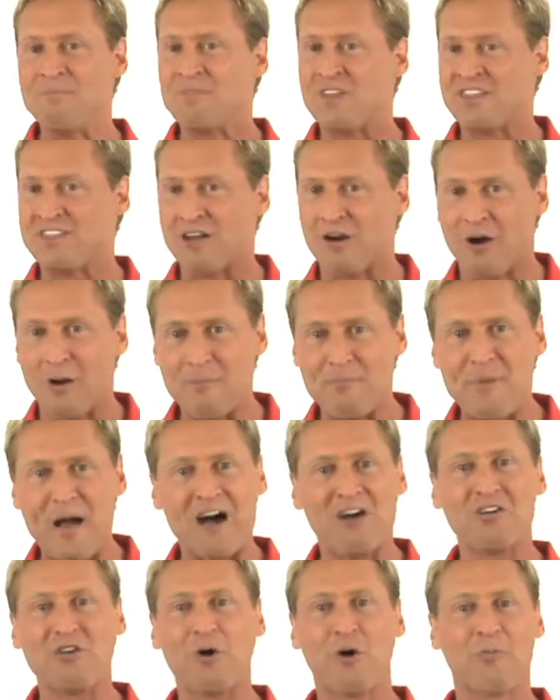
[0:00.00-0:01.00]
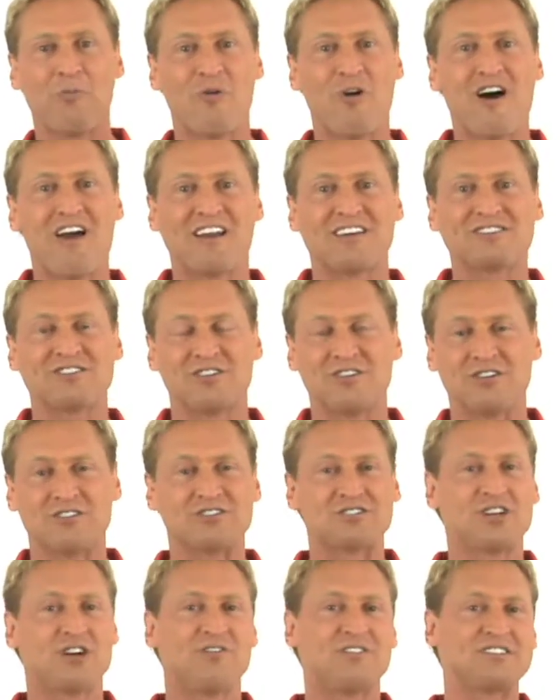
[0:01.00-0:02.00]
they're about your products or your
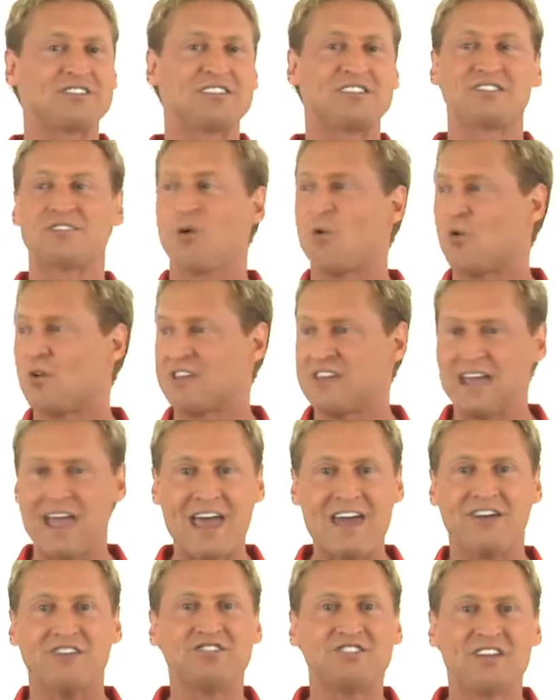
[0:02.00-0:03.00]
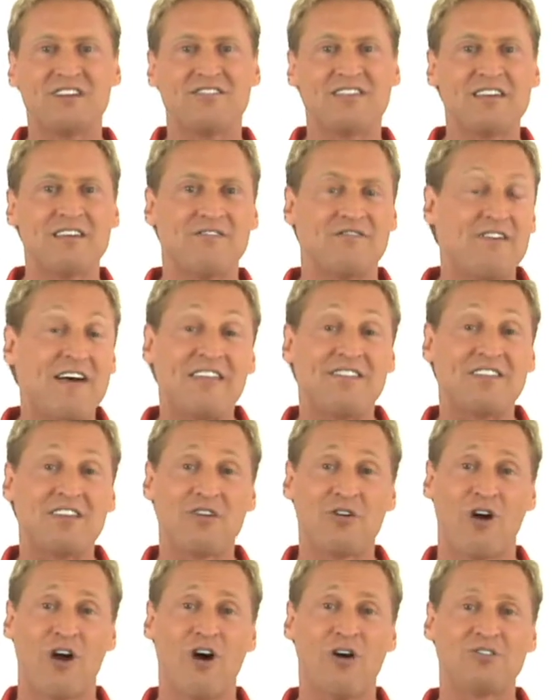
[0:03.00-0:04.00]
services or the energy of the event that
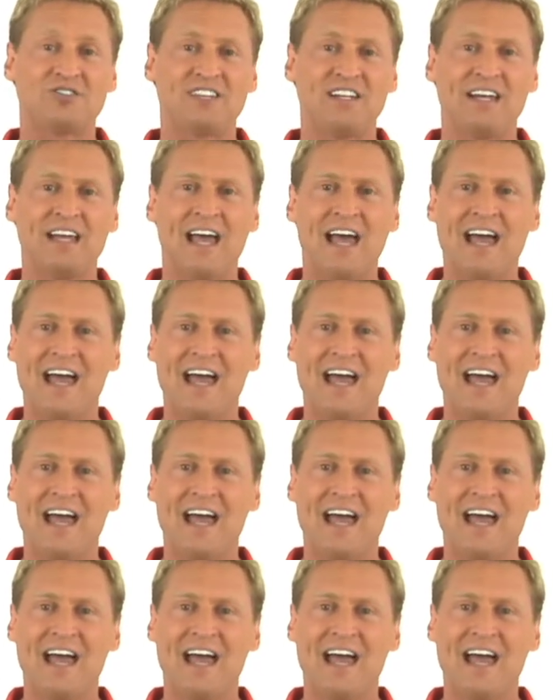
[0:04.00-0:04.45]
you're hosting,